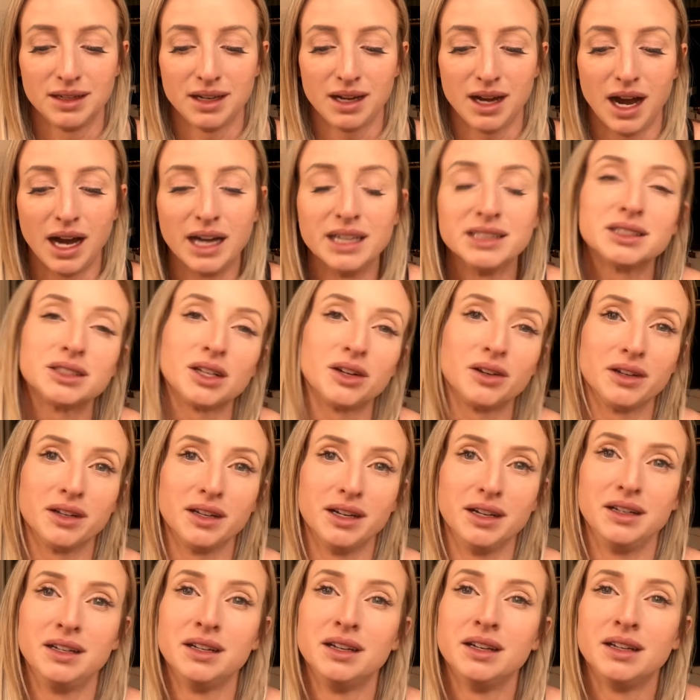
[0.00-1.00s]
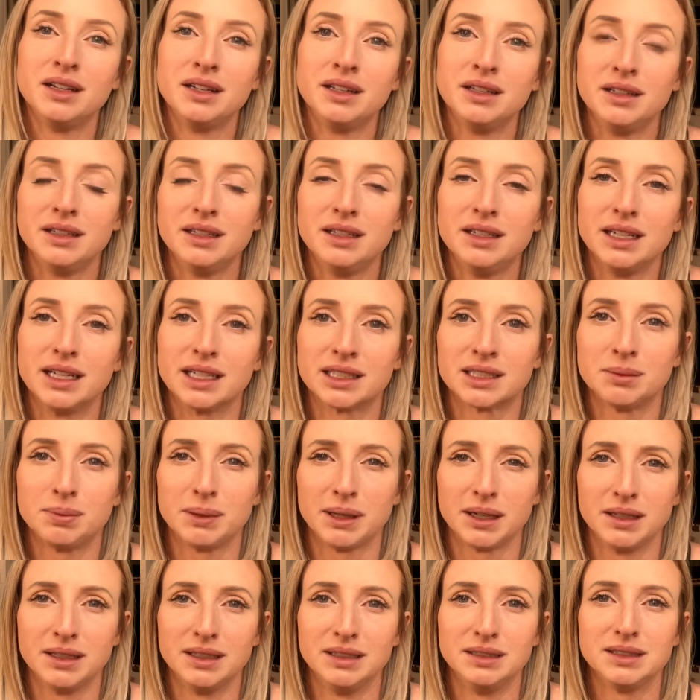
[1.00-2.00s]
I started
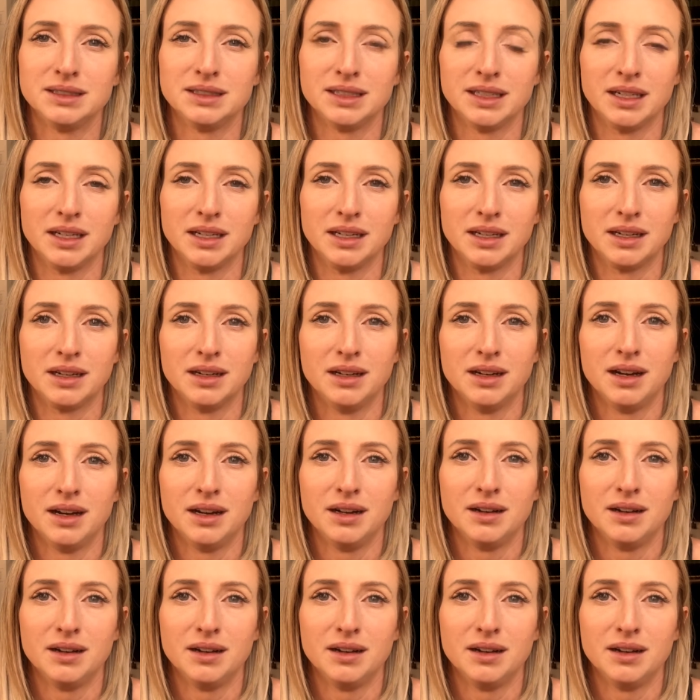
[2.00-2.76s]
experiencing